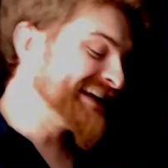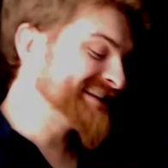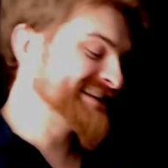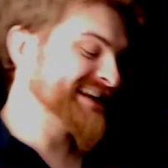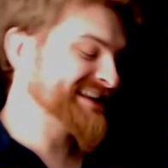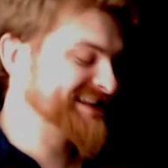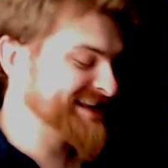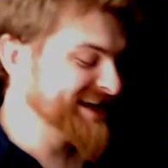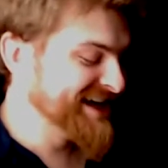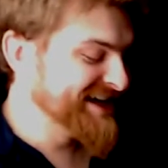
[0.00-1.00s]

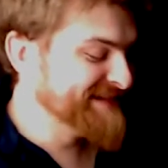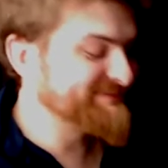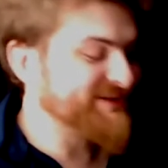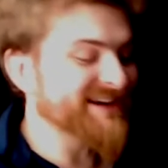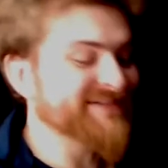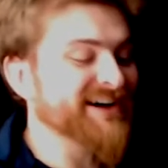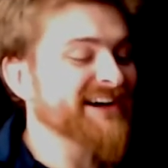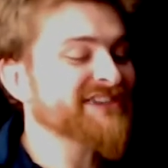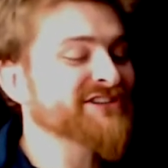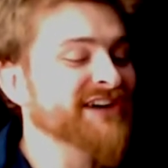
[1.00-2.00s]
Yes.
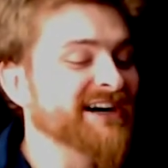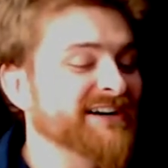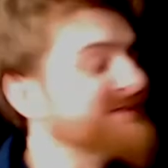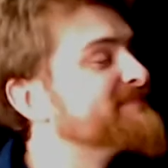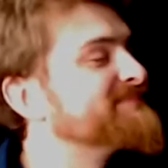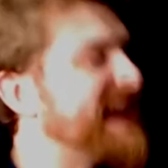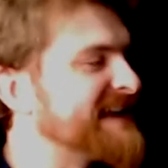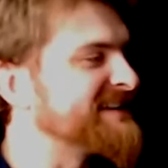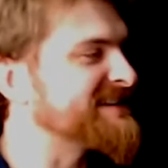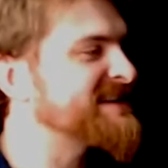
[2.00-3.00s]
Privarch Chark of the
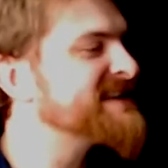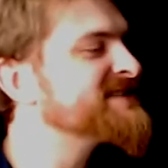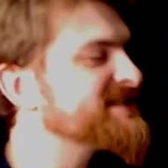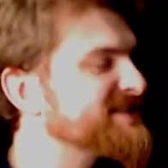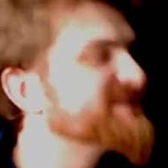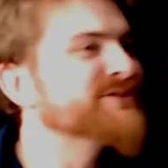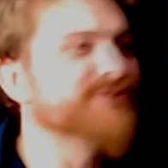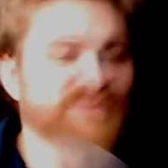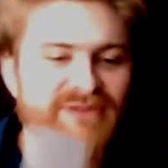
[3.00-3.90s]
Blantelskeen, just so you're all